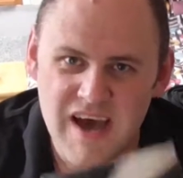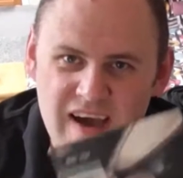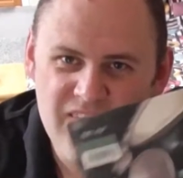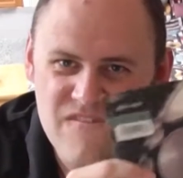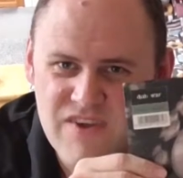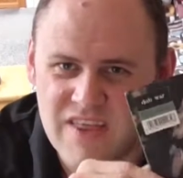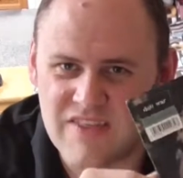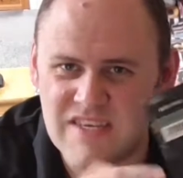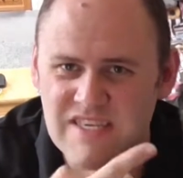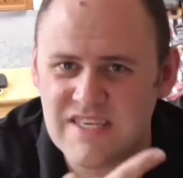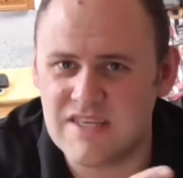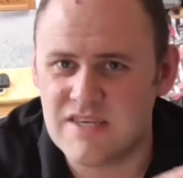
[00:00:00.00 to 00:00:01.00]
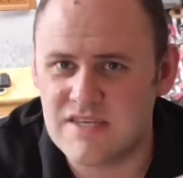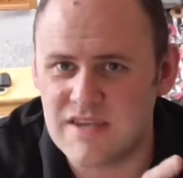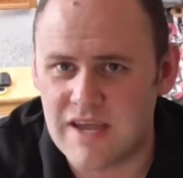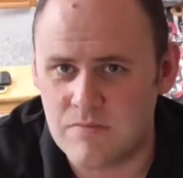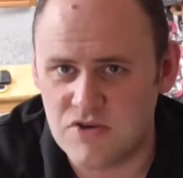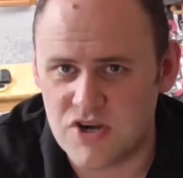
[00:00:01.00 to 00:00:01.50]
I think this is in the
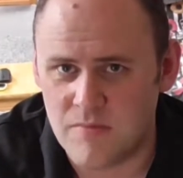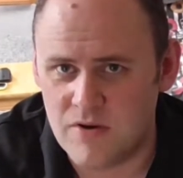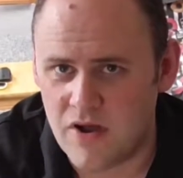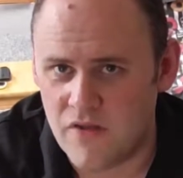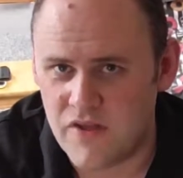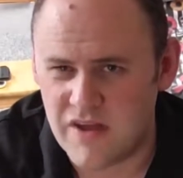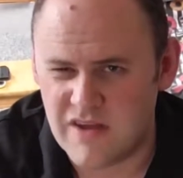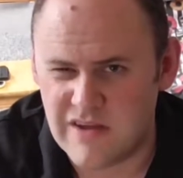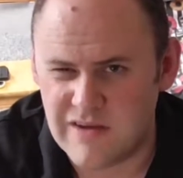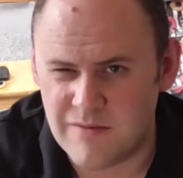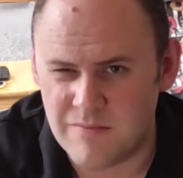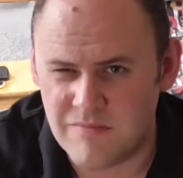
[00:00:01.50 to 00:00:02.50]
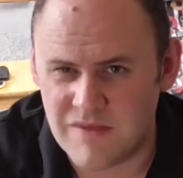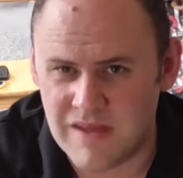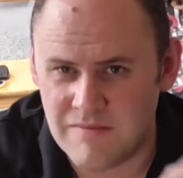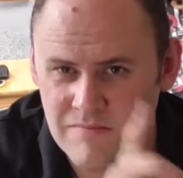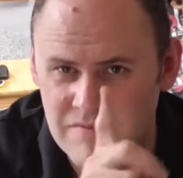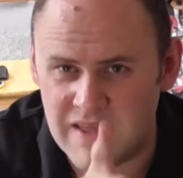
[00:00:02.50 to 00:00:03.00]
same job lot that
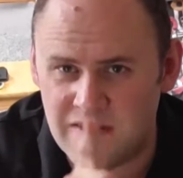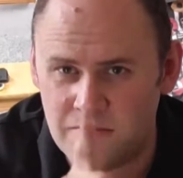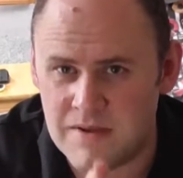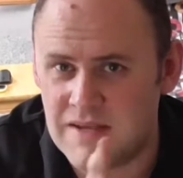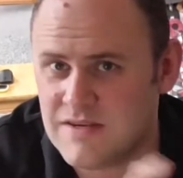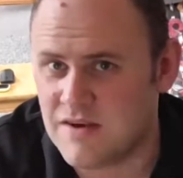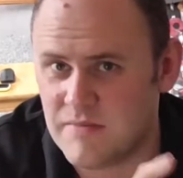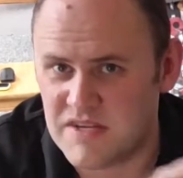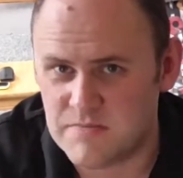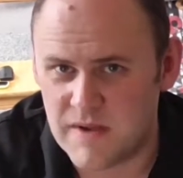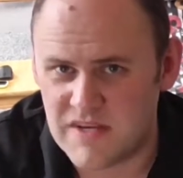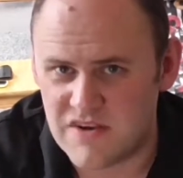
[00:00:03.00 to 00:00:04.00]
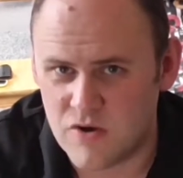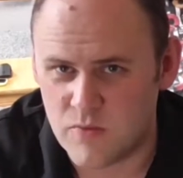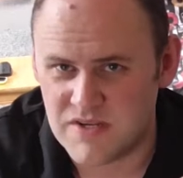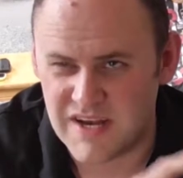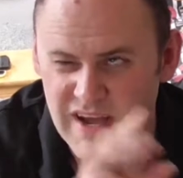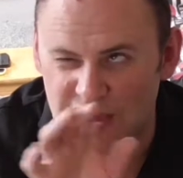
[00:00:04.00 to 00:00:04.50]
in the Meantime by Space Hog
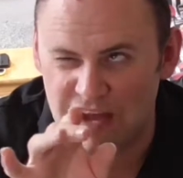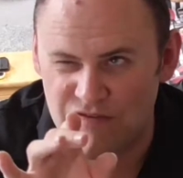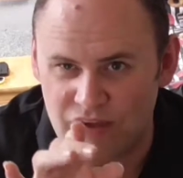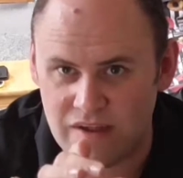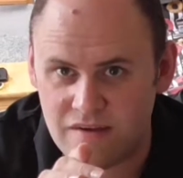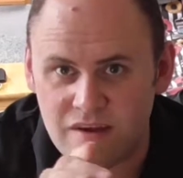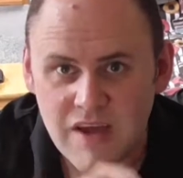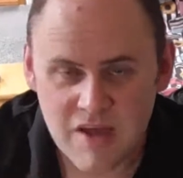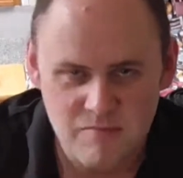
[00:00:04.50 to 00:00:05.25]
was in, I think,